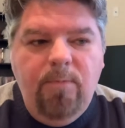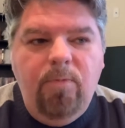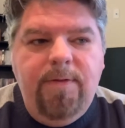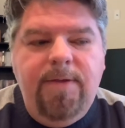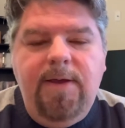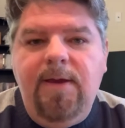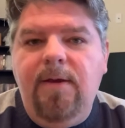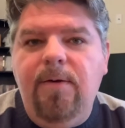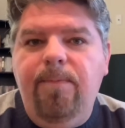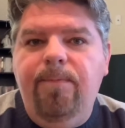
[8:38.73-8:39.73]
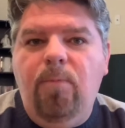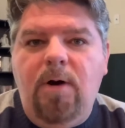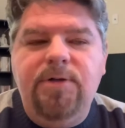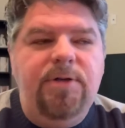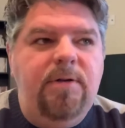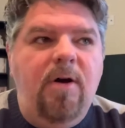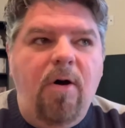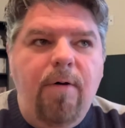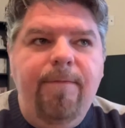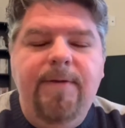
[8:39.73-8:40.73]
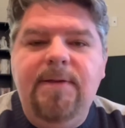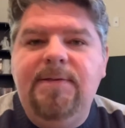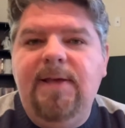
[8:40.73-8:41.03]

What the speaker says: with the Washington offense.